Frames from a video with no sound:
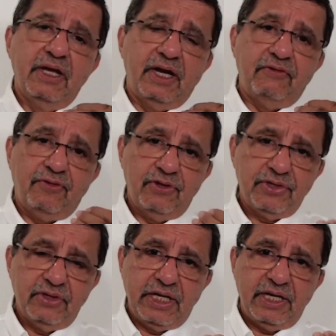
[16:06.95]

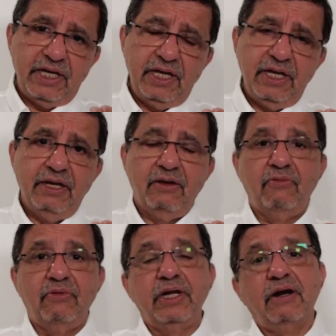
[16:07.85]
Unfortunately,
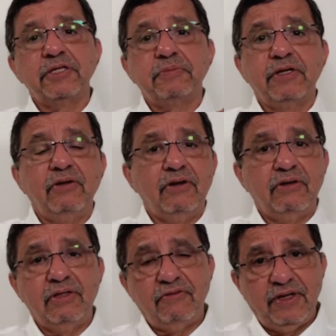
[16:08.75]
when her husband got
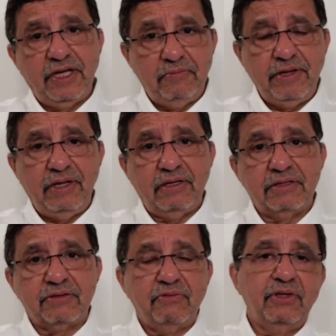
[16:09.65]
to the
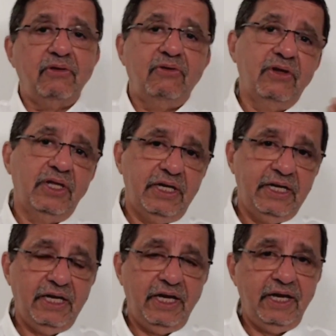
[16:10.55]
Philippines with all the
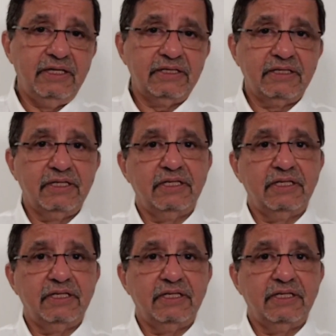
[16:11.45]
delays,